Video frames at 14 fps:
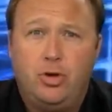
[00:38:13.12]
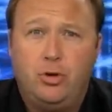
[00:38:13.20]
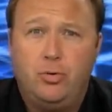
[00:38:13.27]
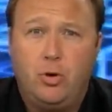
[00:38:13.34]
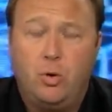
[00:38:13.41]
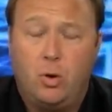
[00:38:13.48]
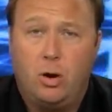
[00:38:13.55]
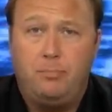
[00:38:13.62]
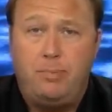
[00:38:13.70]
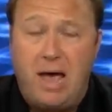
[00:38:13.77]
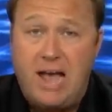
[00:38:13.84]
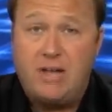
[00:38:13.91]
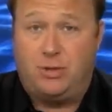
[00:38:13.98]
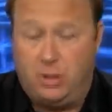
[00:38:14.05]
to your
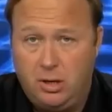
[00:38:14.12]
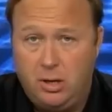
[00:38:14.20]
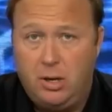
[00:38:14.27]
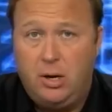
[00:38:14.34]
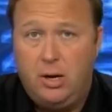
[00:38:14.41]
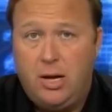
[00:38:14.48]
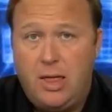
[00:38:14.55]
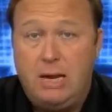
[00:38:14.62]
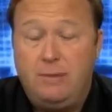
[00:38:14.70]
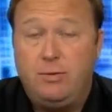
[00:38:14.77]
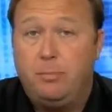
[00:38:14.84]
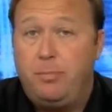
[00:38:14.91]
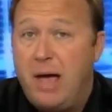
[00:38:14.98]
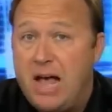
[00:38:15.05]
pastor. And
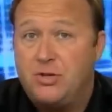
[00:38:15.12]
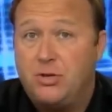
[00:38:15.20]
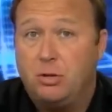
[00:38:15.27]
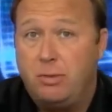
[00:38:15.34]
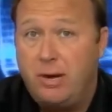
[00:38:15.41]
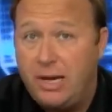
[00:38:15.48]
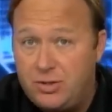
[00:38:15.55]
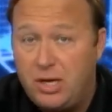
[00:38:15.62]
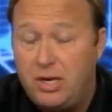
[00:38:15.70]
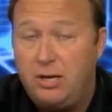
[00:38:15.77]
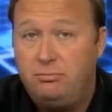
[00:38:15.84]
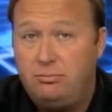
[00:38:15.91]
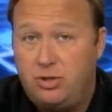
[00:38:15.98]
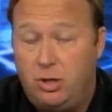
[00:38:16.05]
if your pastor reads it and